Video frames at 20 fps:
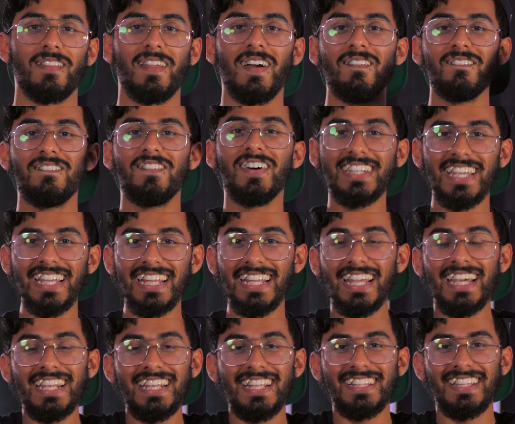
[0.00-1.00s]
I'm fucking
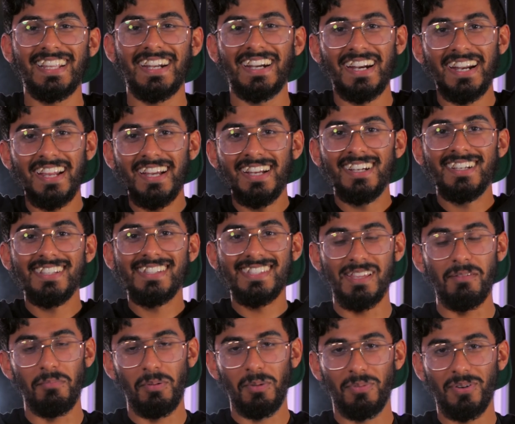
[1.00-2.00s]
getting there,
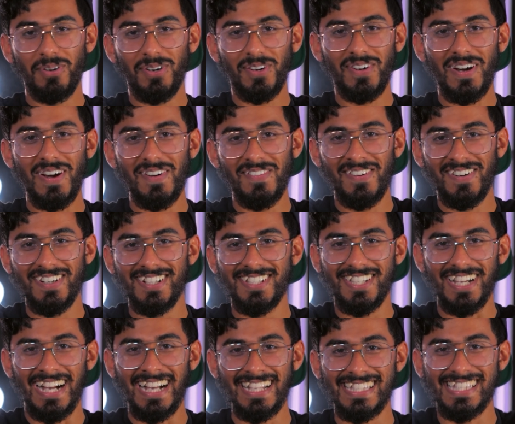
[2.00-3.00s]
simple programmer.
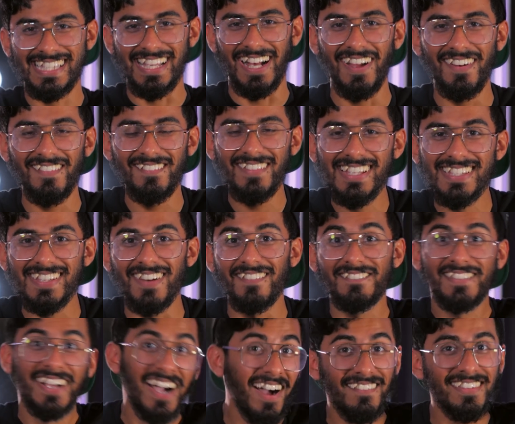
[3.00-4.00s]
John Sonmez,
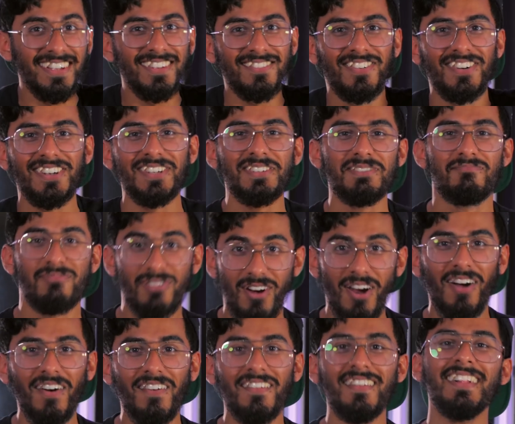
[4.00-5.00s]
I'm coming for you,
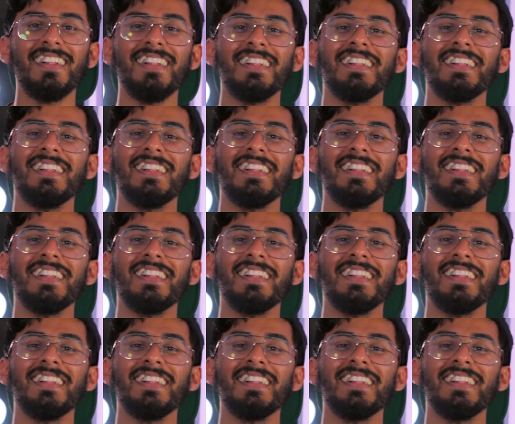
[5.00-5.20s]
bro.